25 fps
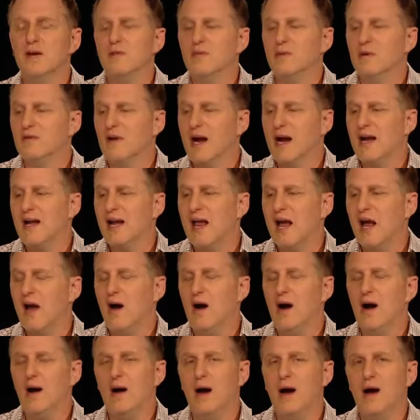But right now,
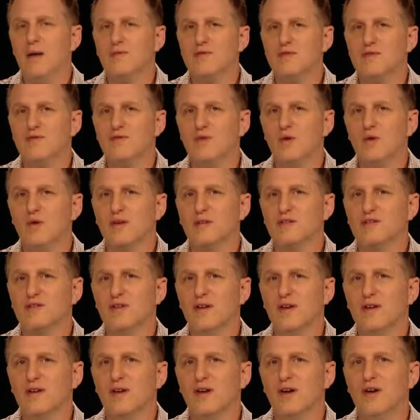I- am just focused
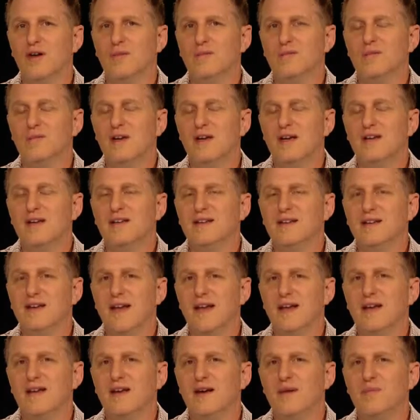on um,
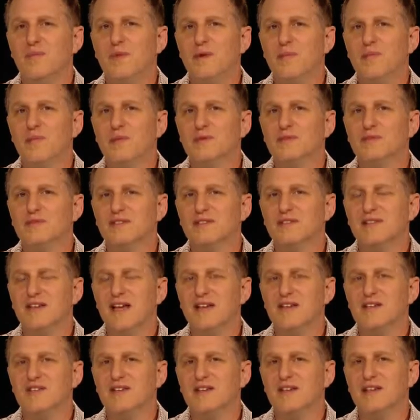getting uh, people's
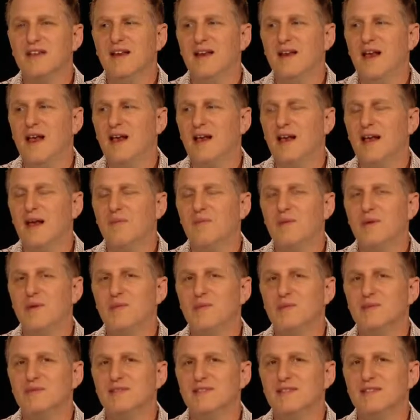attention and, and, getting
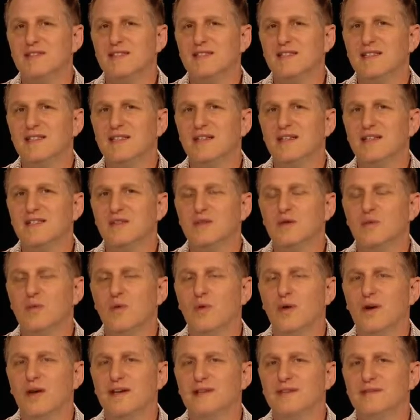people to see uh, Little
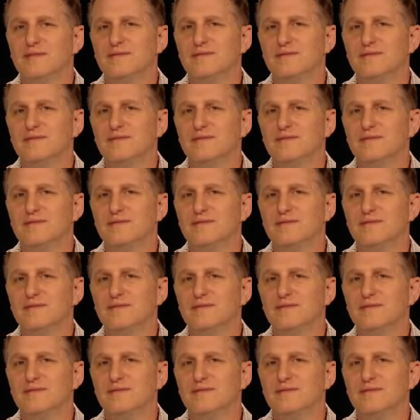Boy.